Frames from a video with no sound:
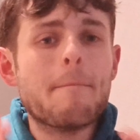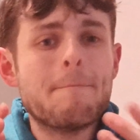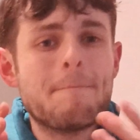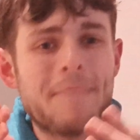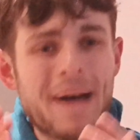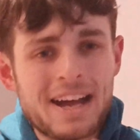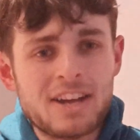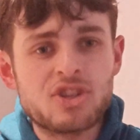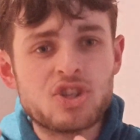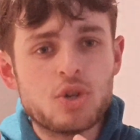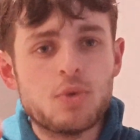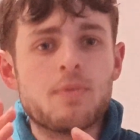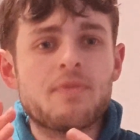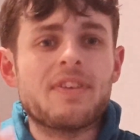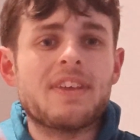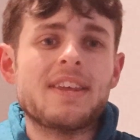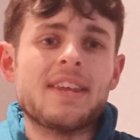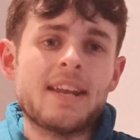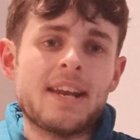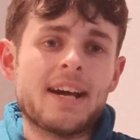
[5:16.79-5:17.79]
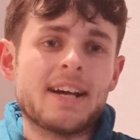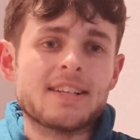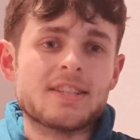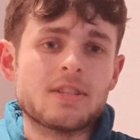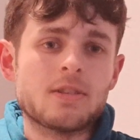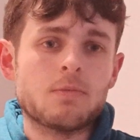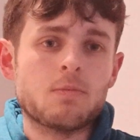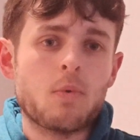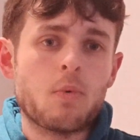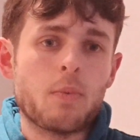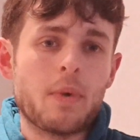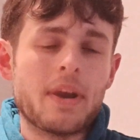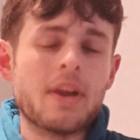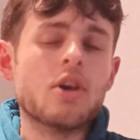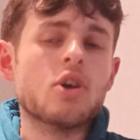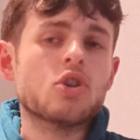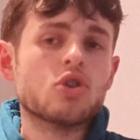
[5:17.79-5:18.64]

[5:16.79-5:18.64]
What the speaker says: But I do think United will win.